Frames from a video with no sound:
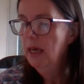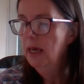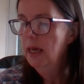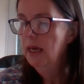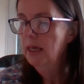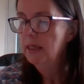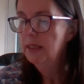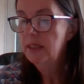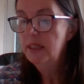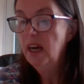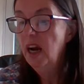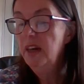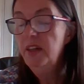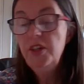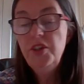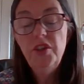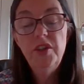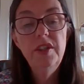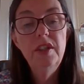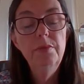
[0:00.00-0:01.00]
It
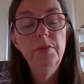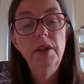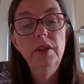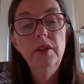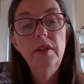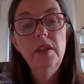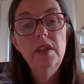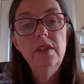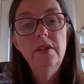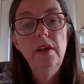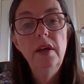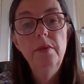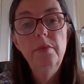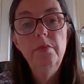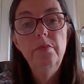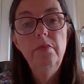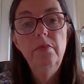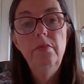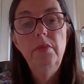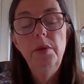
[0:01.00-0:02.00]
started just amongst
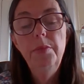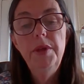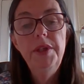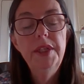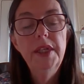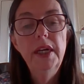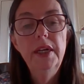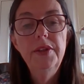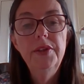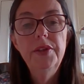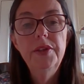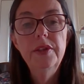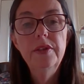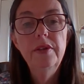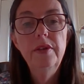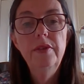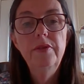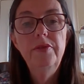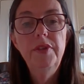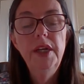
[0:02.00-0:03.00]
mum and
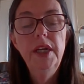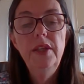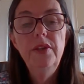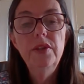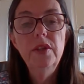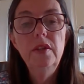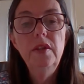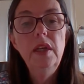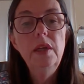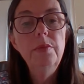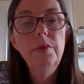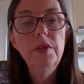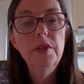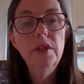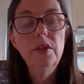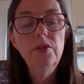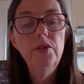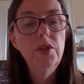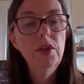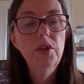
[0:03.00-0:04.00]
dad's friends and neighbours
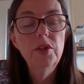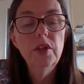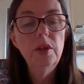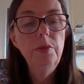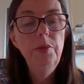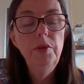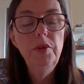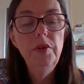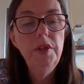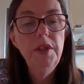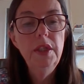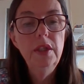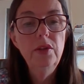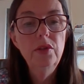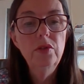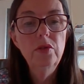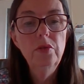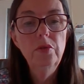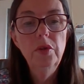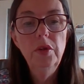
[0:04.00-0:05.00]
and church community and
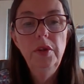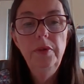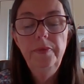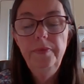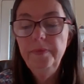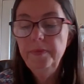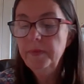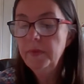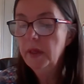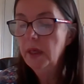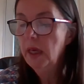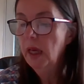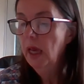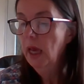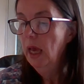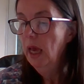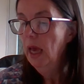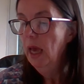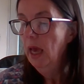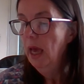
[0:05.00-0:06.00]
so on.
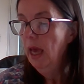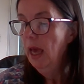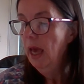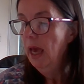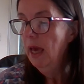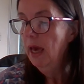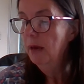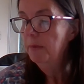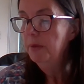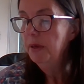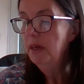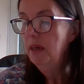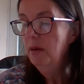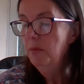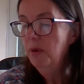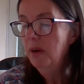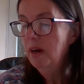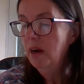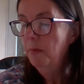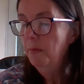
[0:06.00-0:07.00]
But here
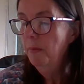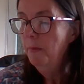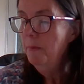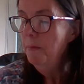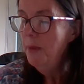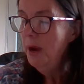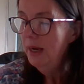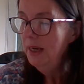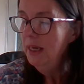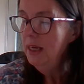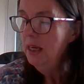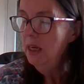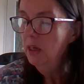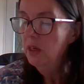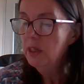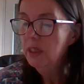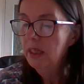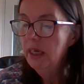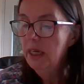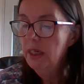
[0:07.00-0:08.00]
we are many
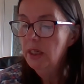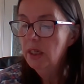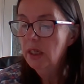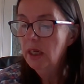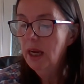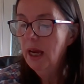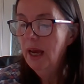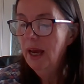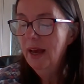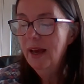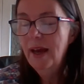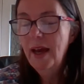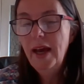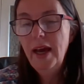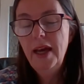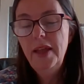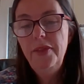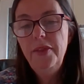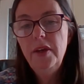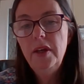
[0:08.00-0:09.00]
years later,
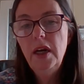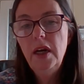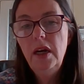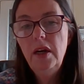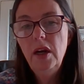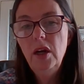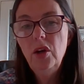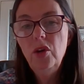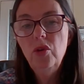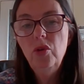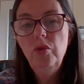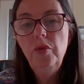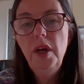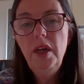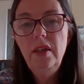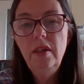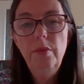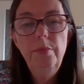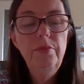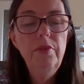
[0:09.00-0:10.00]
and there are a
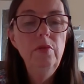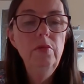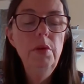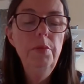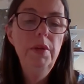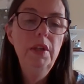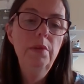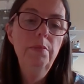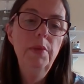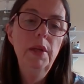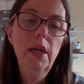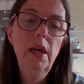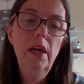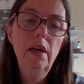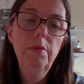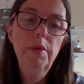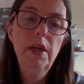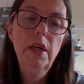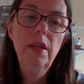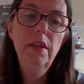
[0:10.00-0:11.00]
growing number of women in
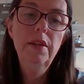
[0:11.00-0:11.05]
Malawi